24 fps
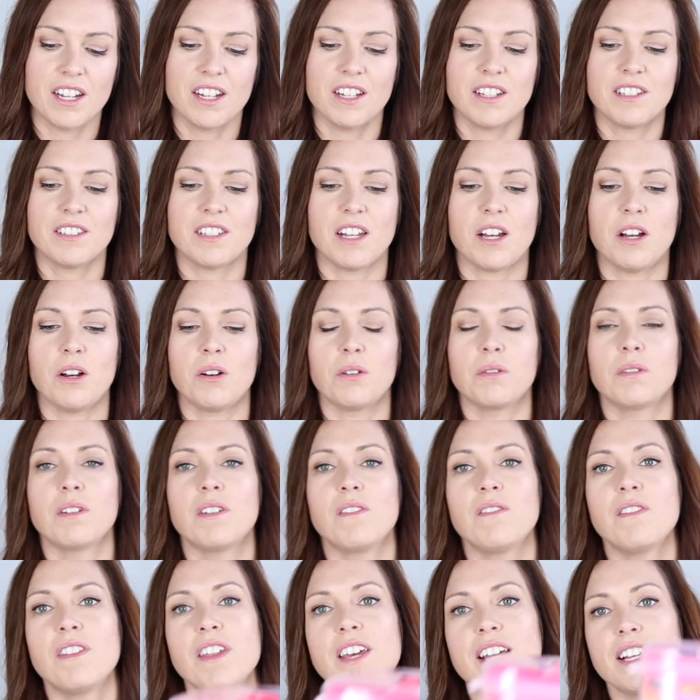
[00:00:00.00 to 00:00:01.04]
So
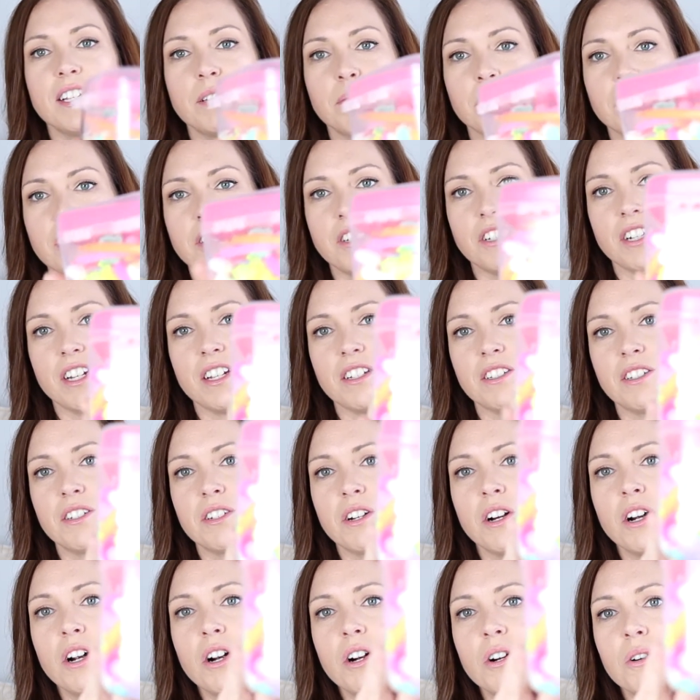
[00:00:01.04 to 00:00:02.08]
this was just
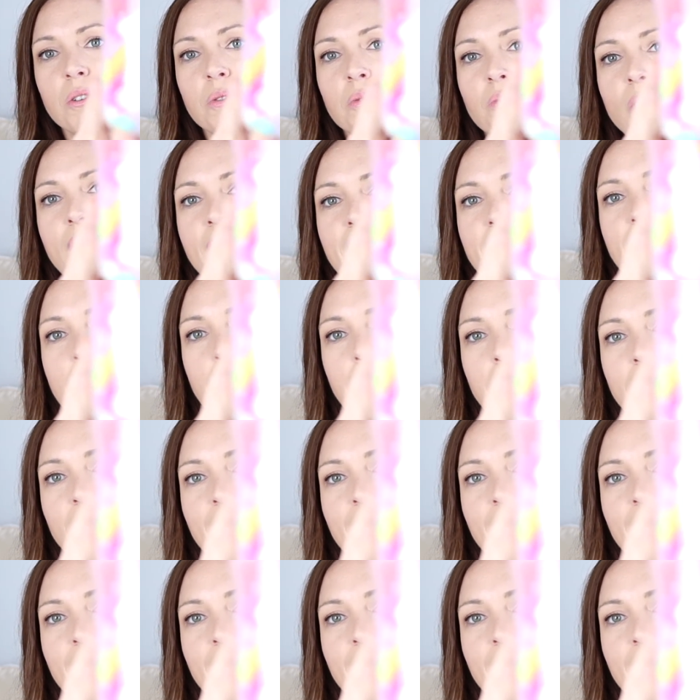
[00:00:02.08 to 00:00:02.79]
right up her